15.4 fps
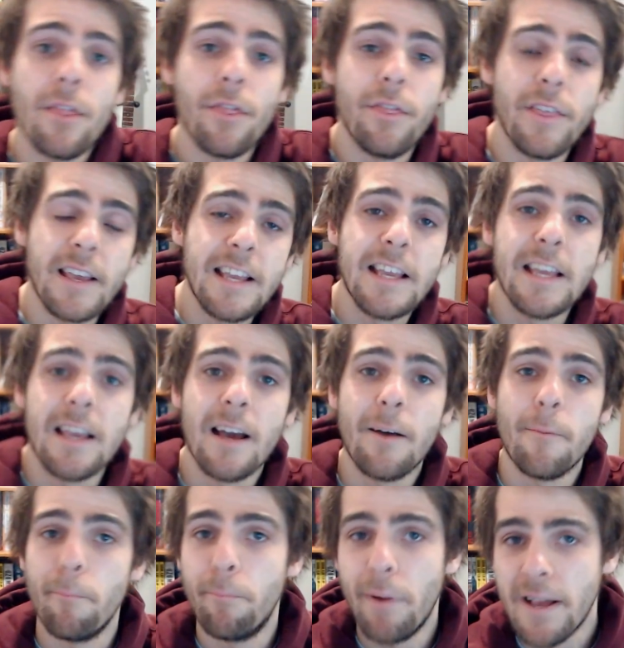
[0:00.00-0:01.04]
the
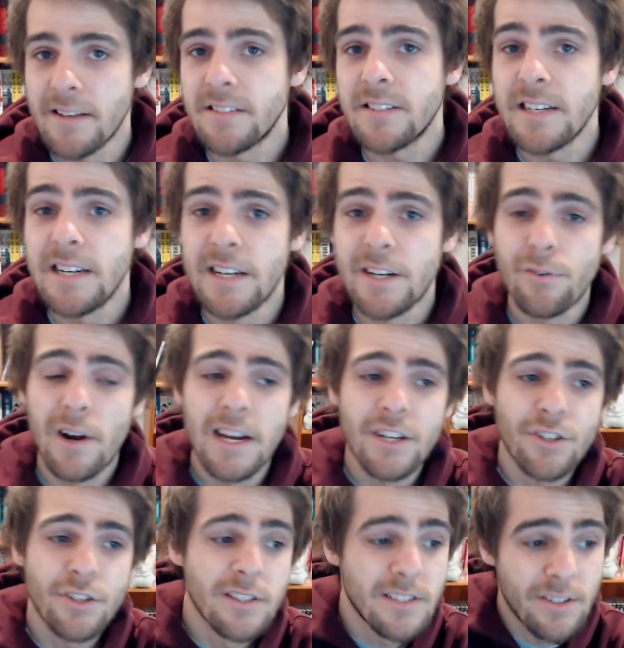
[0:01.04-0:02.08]
best
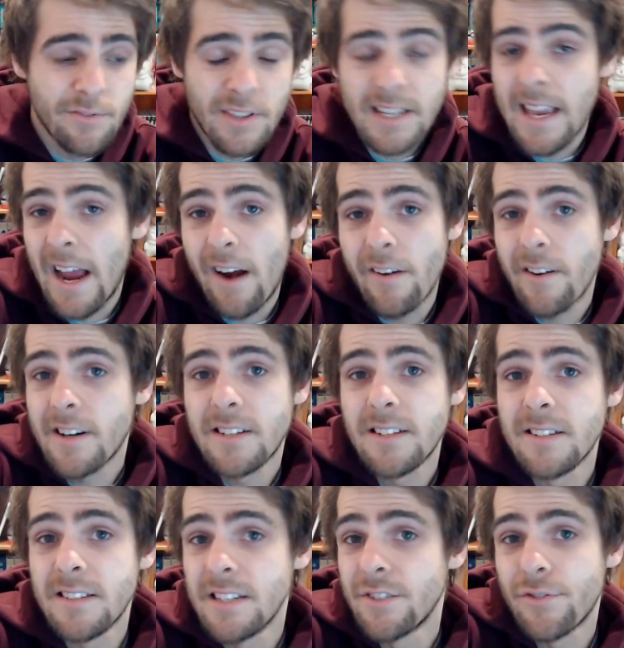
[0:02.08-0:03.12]
iterations of the
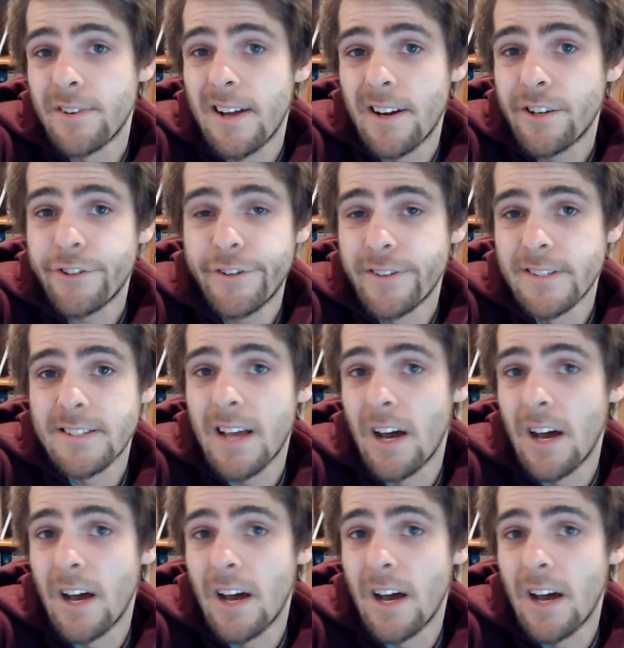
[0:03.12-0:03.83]
characters' introductions,